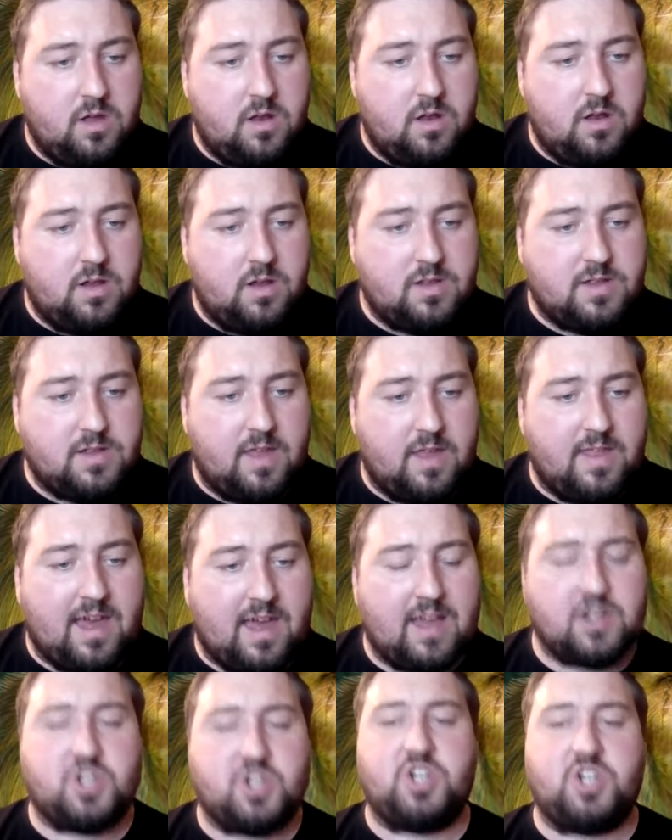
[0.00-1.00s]
And it's like
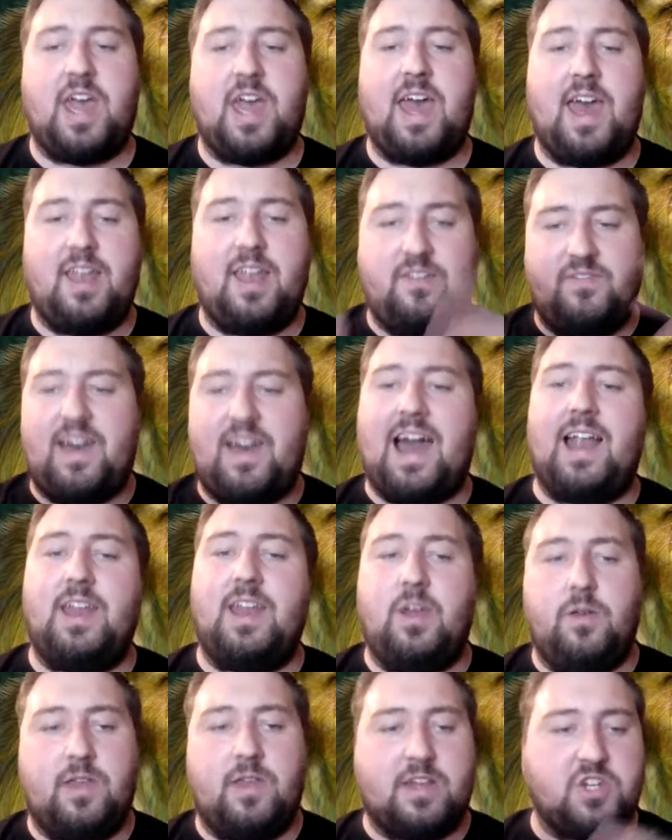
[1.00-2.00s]
that shared
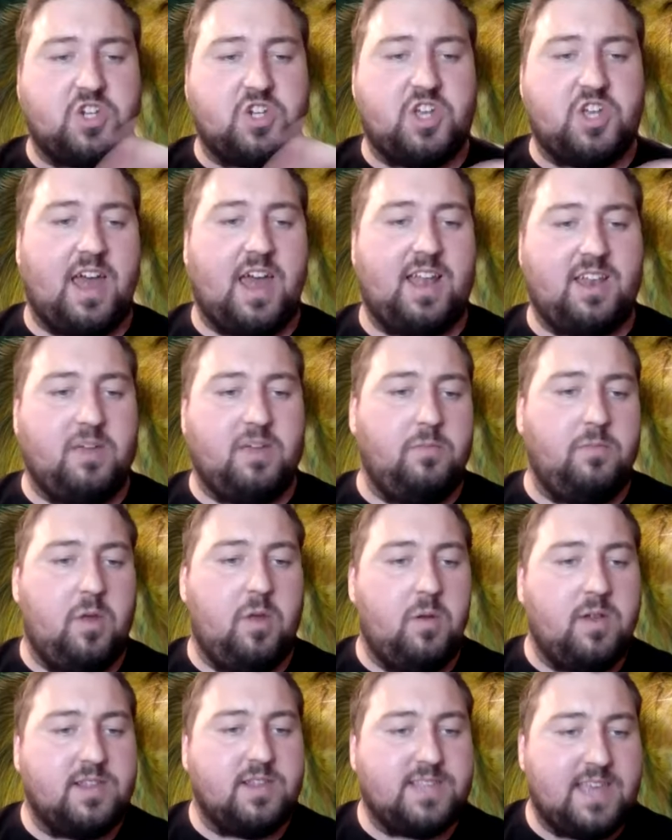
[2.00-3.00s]
value, that shared
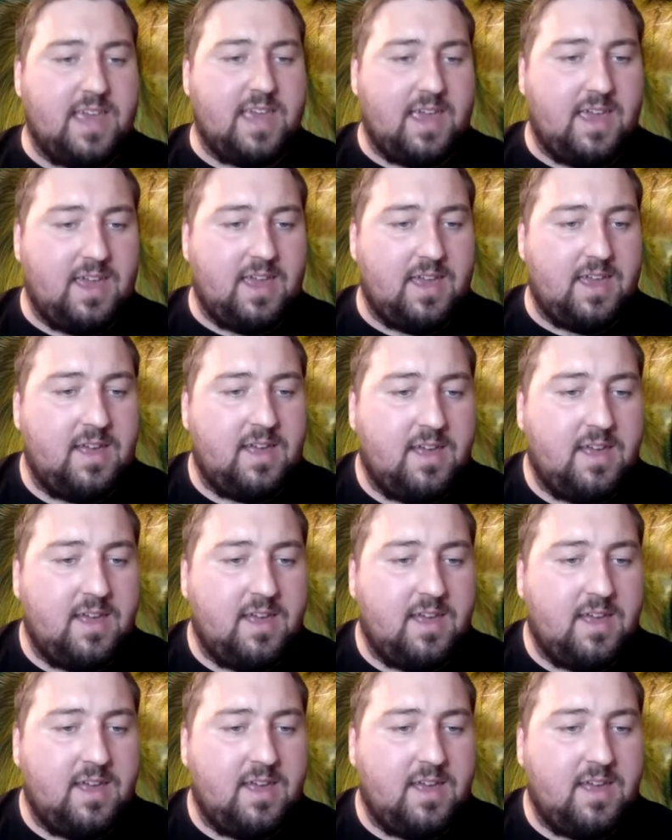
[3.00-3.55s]
community